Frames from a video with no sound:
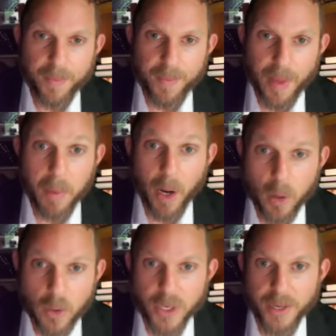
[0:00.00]
I'm a
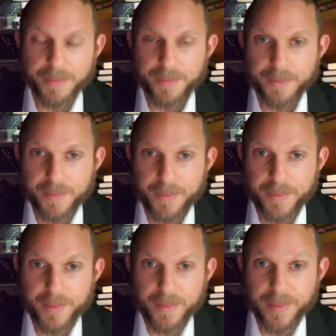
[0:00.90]
loser.
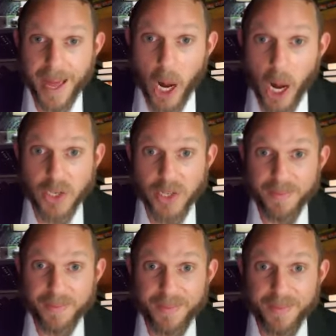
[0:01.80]
I lost.
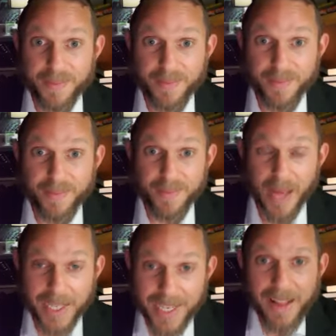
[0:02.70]
I
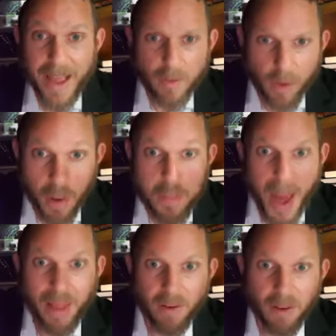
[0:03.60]
set out on a
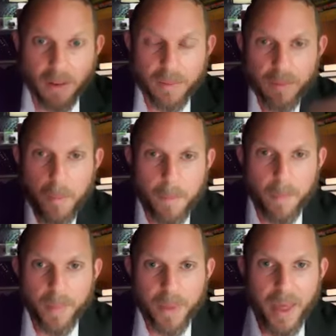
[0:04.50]
battle
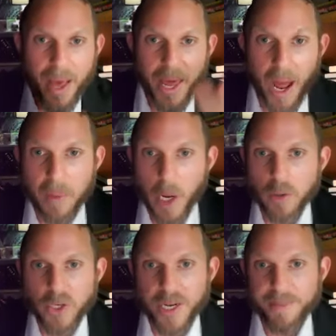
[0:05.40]
and I'm a
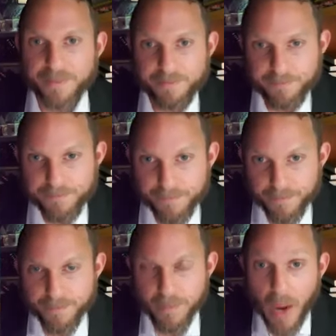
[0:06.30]
loser.
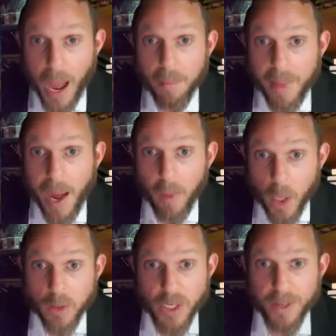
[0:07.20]
I'm now a
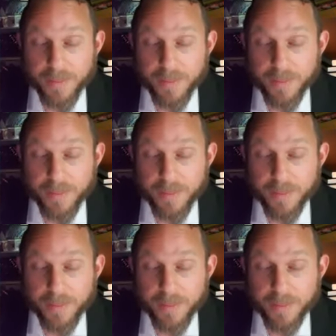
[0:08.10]
loser.